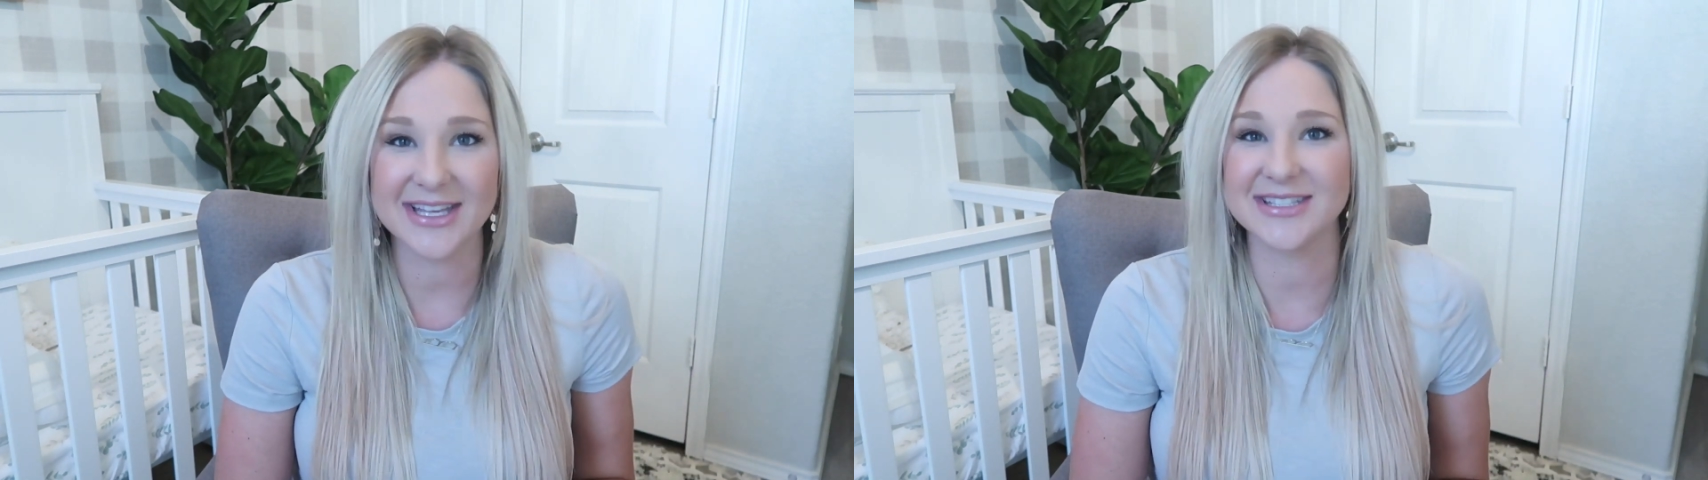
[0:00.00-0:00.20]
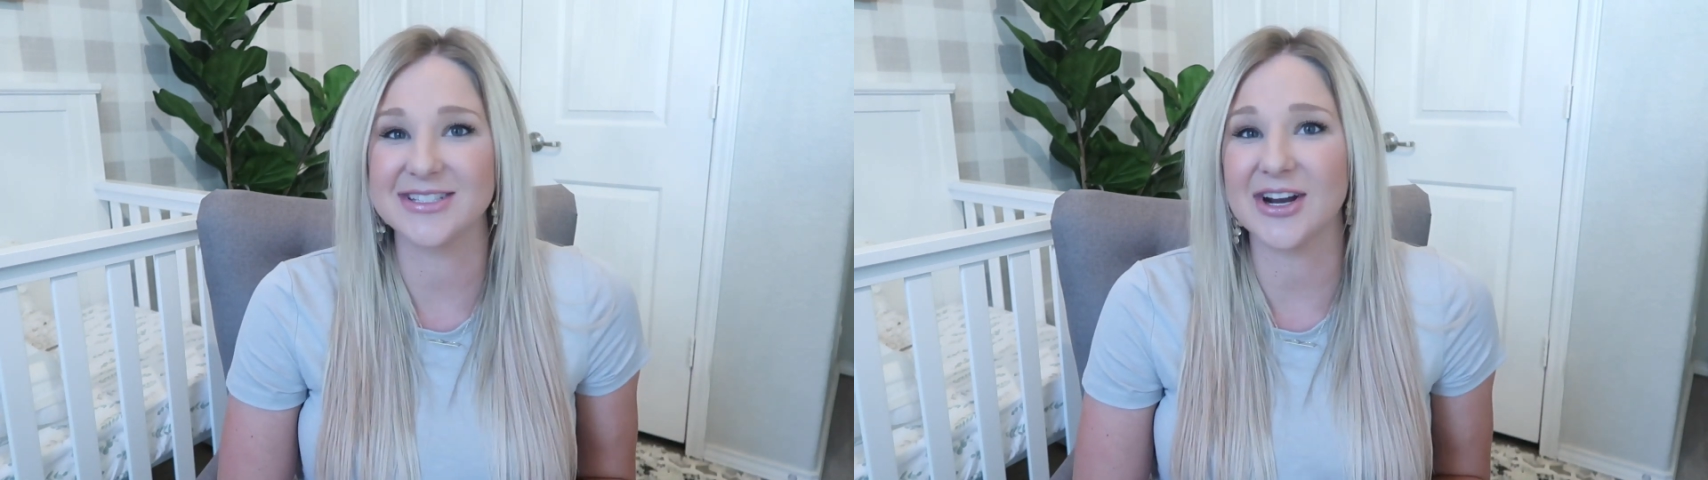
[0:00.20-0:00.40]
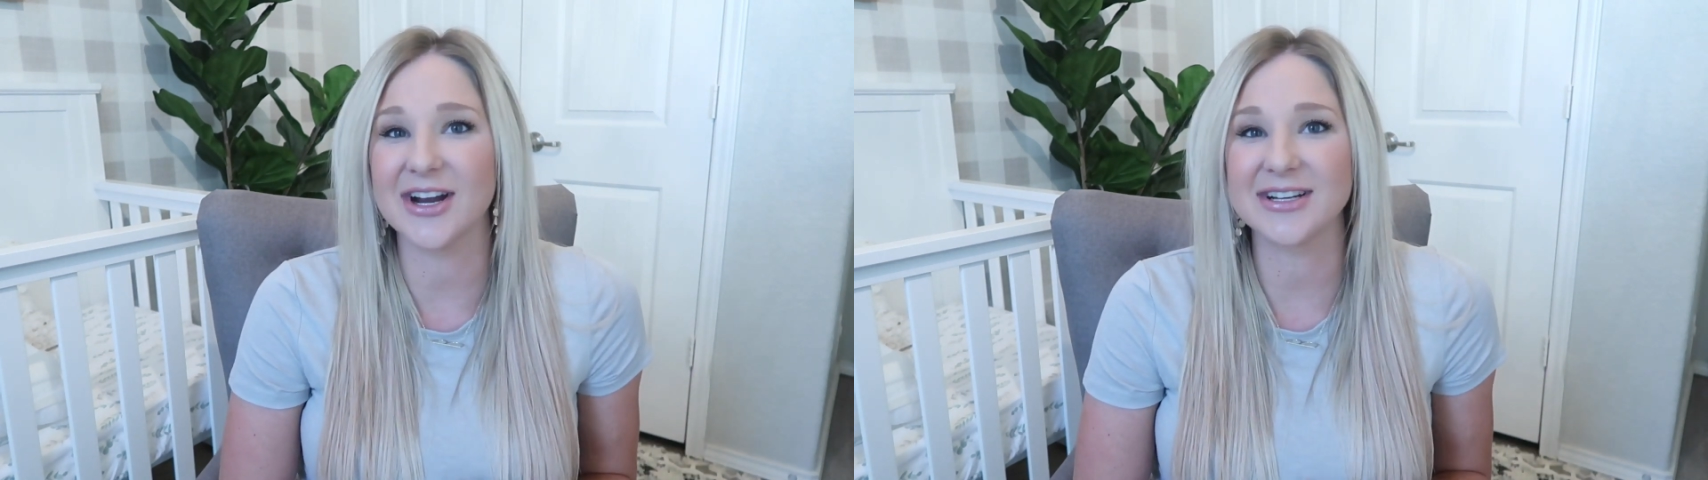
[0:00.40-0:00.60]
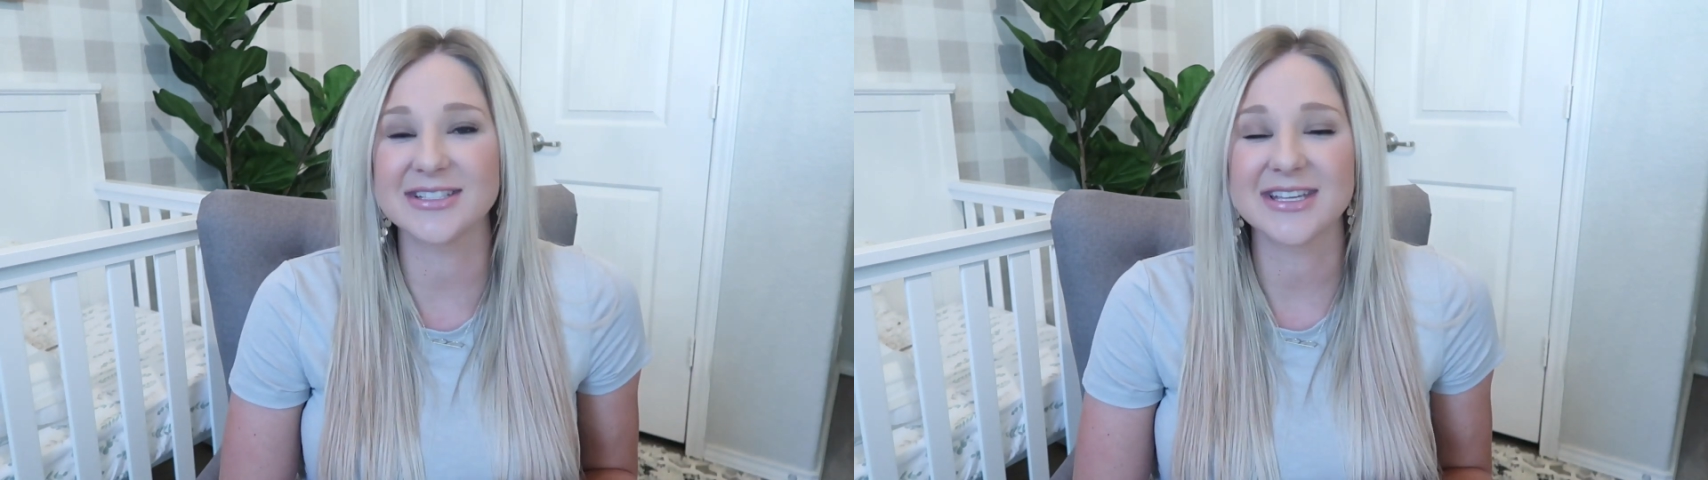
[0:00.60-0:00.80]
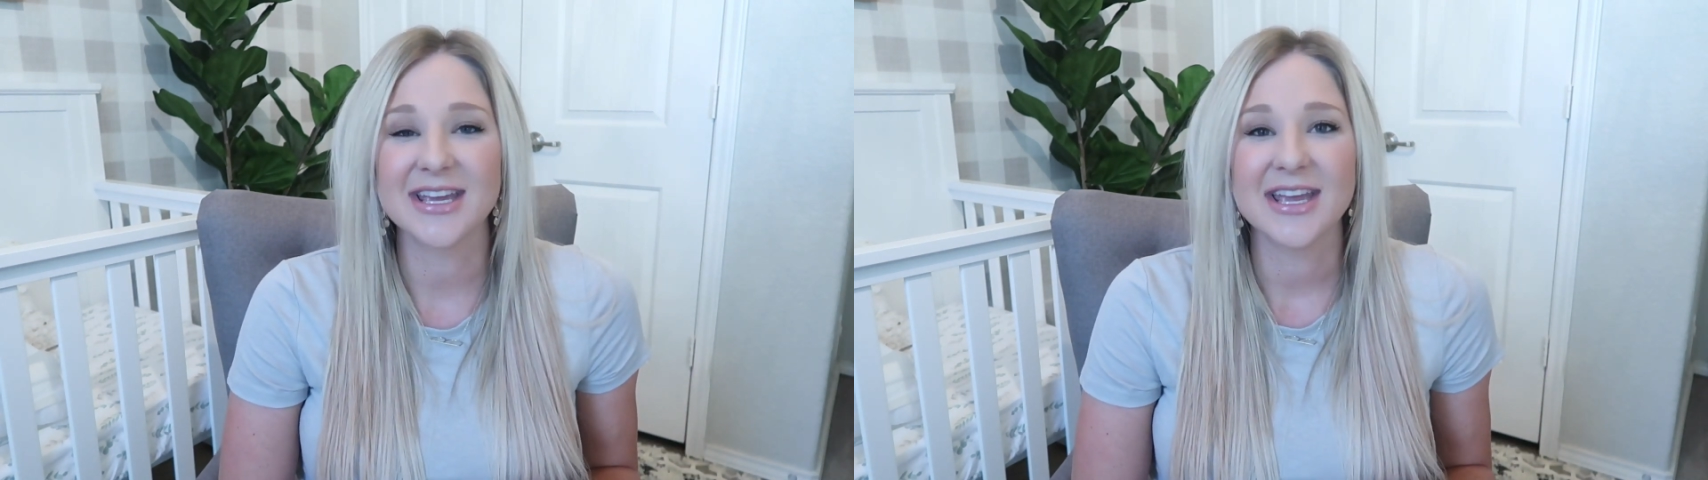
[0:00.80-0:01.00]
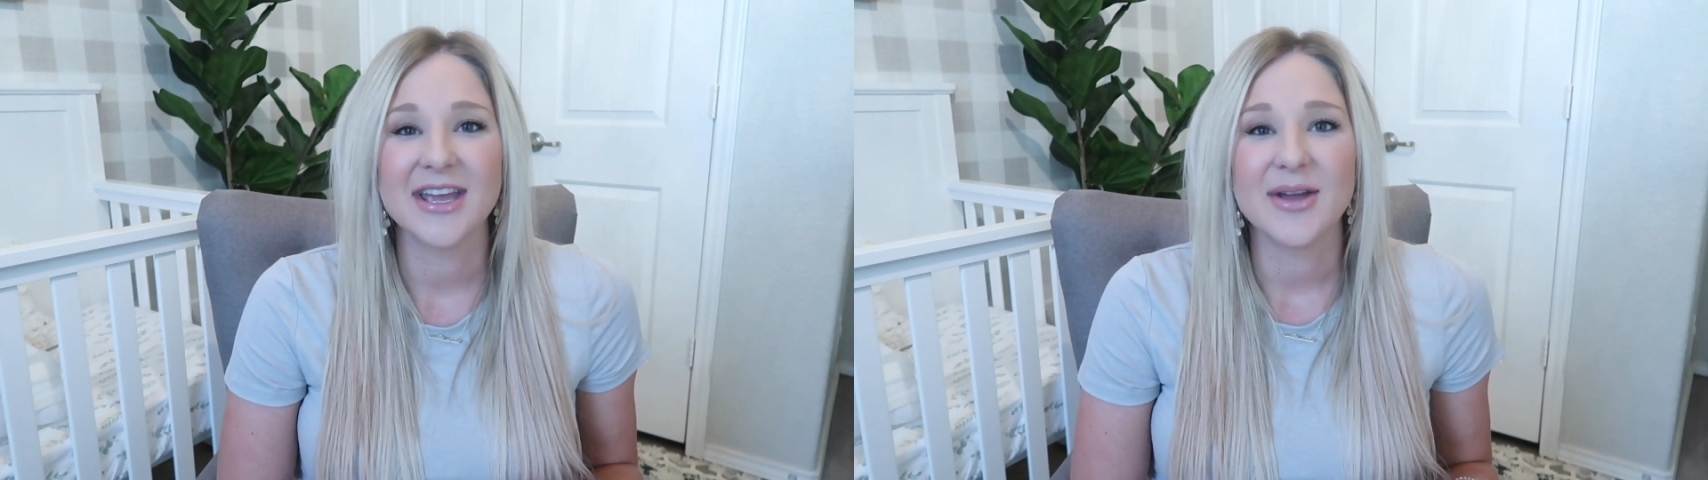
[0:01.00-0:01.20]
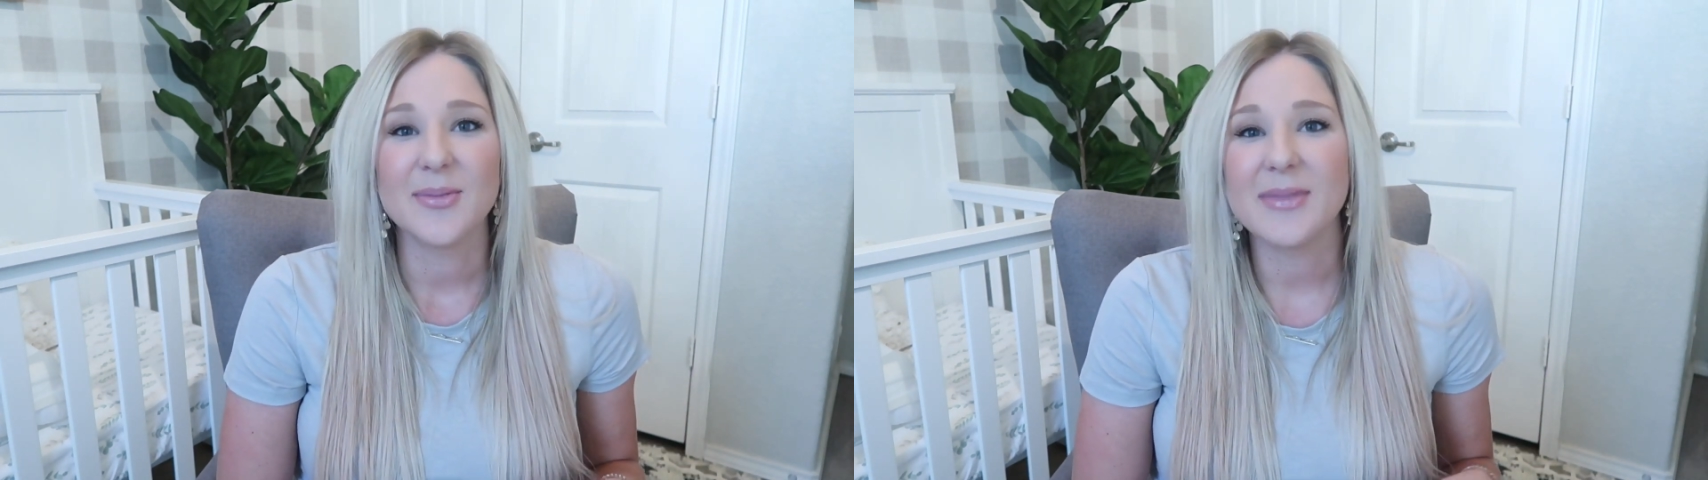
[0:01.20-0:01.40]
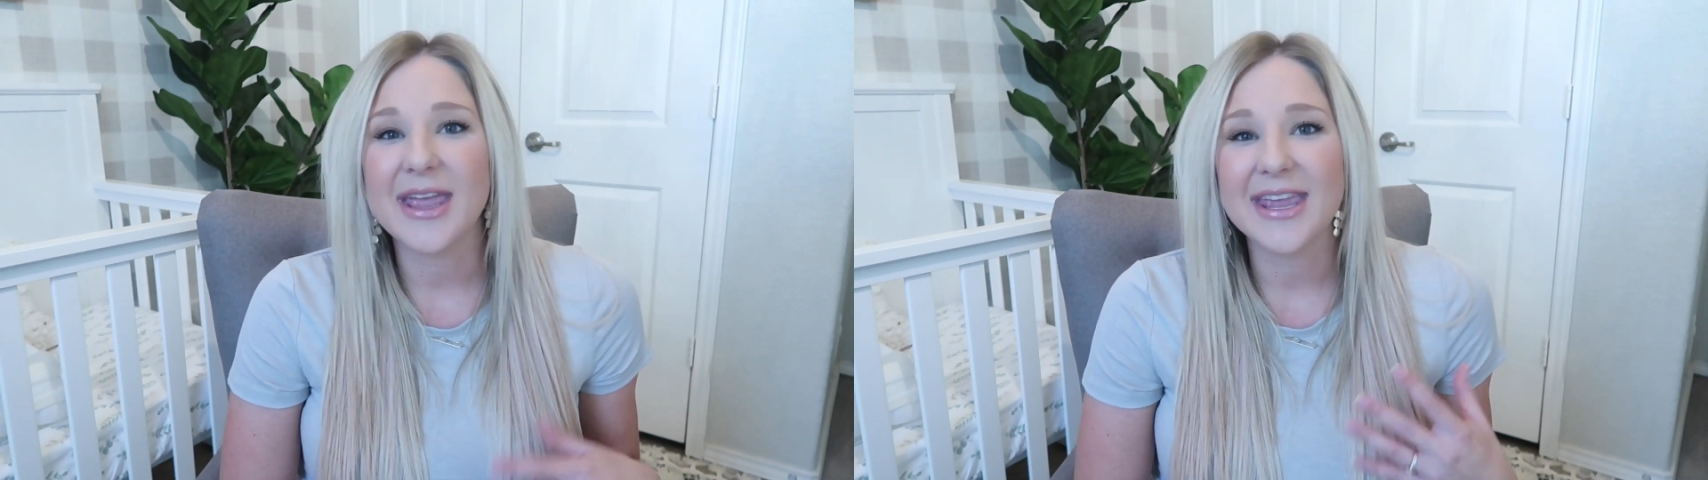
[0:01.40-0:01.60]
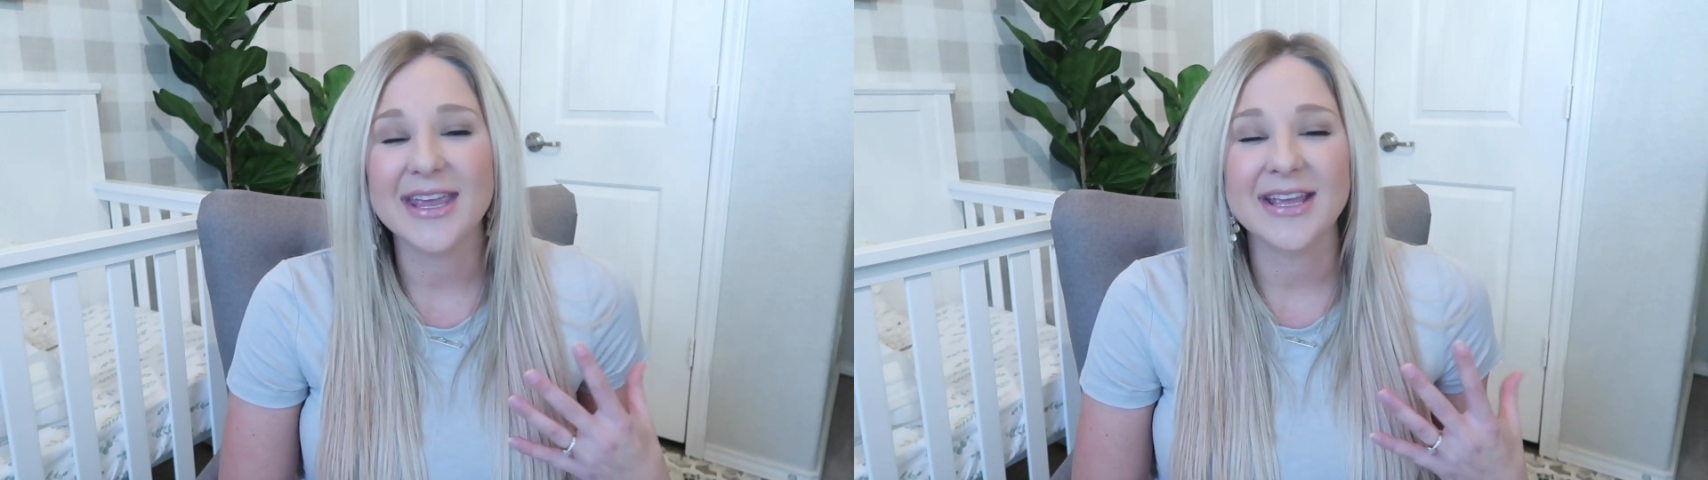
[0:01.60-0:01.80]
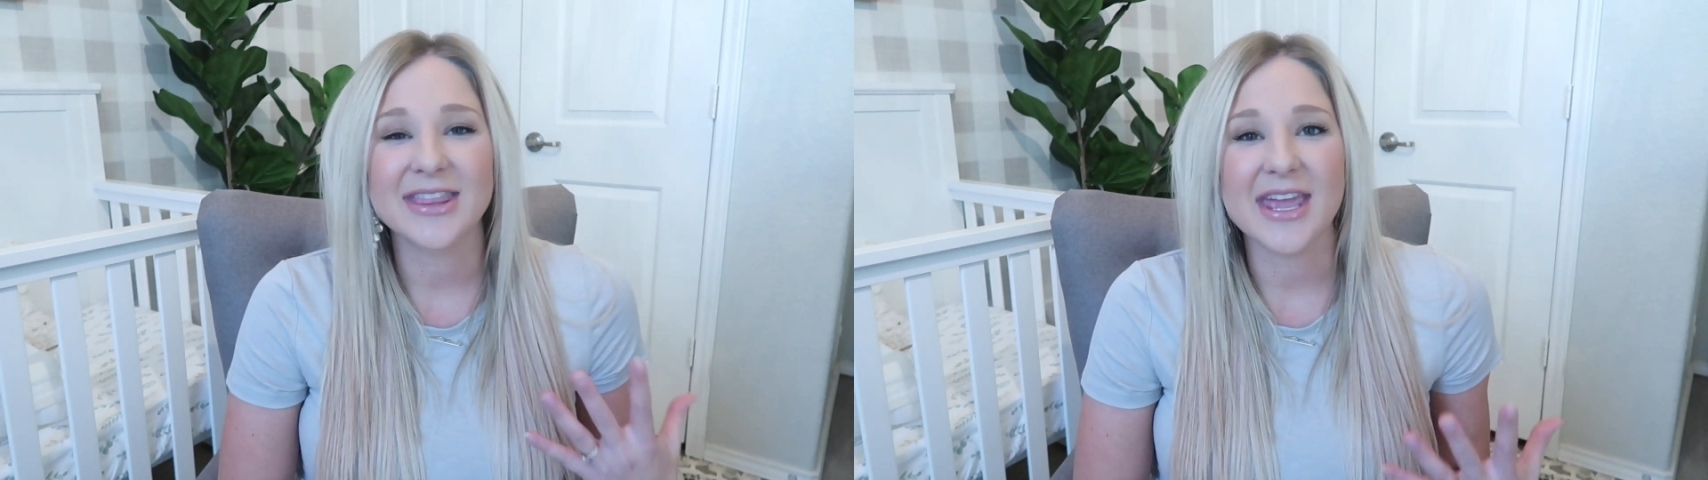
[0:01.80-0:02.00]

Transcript: and start making